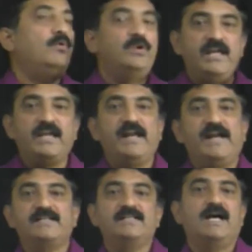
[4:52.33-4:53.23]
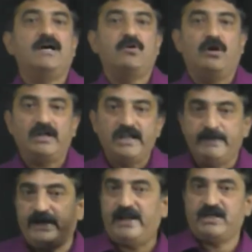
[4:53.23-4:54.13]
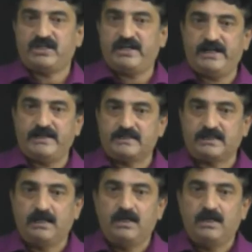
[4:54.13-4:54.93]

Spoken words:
Pauli gates, they have got limitations.